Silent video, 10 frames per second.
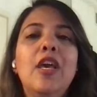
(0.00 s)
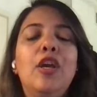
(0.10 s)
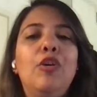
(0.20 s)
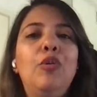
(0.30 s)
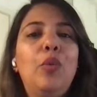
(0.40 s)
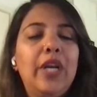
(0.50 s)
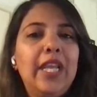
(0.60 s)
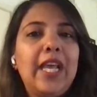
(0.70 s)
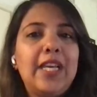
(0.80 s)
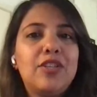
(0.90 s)
who work
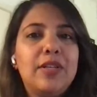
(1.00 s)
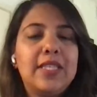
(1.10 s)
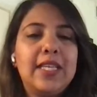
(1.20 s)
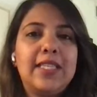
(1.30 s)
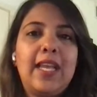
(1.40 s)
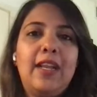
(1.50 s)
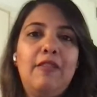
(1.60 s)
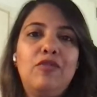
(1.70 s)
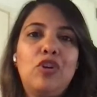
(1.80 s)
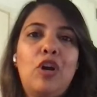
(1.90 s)
in high stress
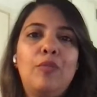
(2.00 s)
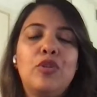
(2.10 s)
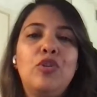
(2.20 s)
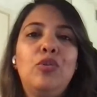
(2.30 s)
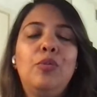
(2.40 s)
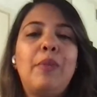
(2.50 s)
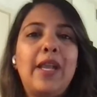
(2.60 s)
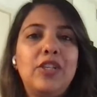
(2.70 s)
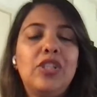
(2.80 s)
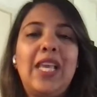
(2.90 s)
executive jobs to
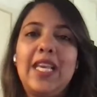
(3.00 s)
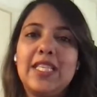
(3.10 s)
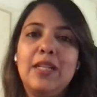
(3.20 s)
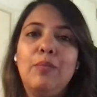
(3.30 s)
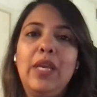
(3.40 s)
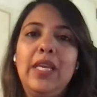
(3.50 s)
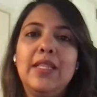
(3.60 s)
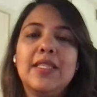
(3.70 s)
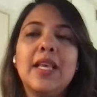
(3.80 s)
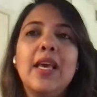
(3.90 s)
manage the aches and
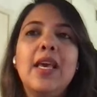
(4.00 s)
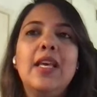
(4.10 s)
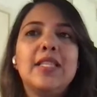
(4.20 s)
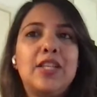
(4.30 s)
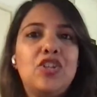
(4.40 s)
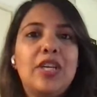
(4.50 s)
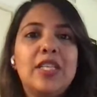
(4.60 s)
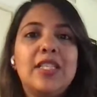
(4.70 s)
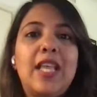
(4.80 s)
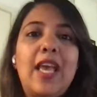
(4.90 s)
pains, such
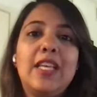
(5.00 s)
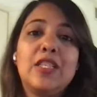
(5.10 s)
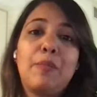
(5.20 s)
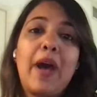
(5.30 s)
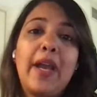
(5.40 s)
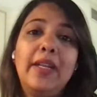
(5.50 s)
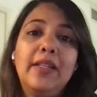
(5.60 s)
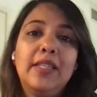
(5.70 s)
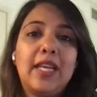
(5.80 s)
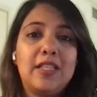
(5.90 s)
as their
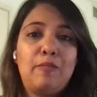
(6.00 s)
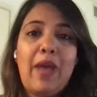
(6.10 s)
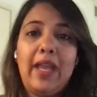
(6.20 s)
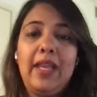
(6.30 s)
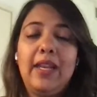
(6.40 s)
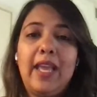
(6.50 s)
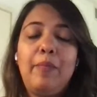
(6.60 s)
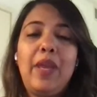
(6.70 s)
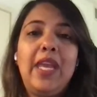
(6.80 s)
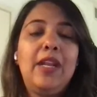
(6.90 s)
spinal, that is back and
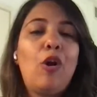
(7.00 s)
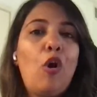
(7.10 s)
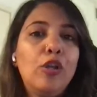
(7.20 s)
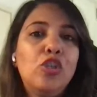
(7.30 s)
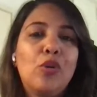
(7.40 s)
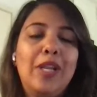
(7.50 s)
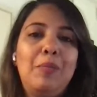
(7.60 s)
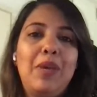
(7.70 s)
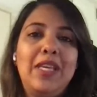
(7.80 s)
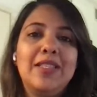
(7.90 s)
neck pain, or
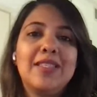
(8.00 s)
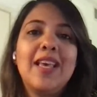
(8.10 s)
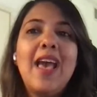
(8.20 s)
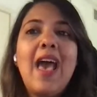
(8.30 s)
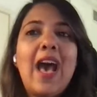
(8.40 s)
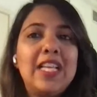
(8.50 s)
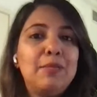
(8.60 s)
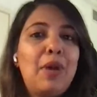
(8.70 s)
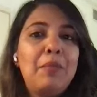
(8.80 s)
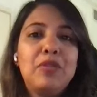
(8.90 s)
joint pains. As
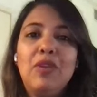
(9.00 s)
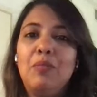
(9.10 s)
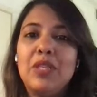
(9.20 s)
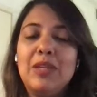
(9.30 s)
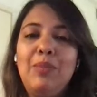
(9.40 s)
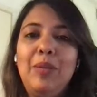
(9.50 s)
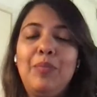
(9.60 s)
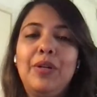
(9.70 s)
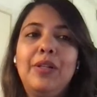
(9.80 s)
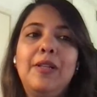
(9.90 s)
moms, we are busy
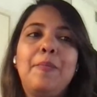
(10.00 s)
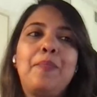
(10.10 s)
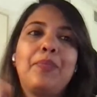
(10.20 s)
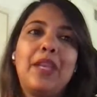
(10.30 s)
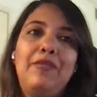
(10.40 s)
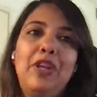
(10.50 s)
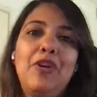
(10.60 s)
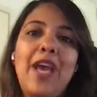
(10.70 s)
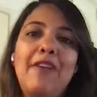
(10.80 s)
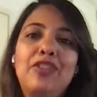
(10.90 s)
people. We
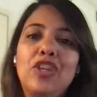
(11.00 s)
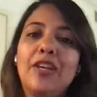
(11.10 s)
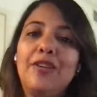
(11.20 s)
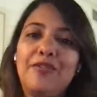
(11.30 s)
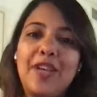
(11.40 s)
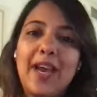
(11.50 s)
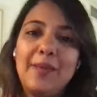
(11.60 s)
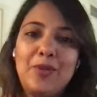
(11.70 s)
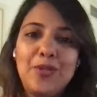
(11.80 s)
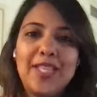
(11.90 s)
don't have a chunk of
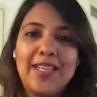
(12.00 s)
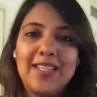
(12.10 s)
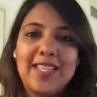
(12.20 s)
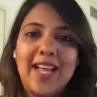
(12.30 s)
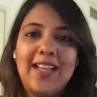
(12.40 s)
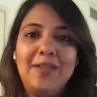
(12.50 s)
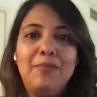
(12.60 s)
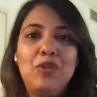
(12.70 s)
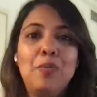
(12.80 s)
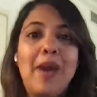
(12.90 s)
time to set
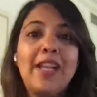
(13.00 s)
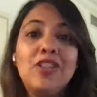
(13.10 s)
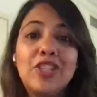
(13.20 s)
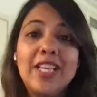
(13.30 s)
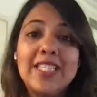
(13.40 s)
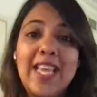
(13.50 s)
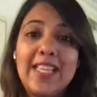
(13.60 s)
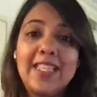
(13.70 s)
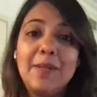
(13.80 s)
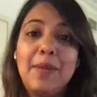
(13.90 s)
aside to manage these
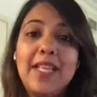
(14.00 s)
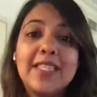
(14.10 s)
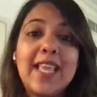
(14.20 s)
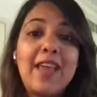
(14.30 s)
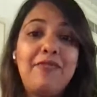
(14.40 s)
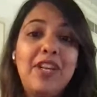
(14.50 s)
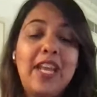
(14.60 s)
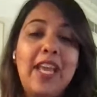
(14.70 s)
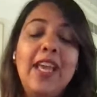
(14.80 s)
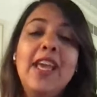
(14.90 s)
aches and pains every
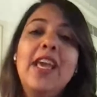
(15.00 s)
day.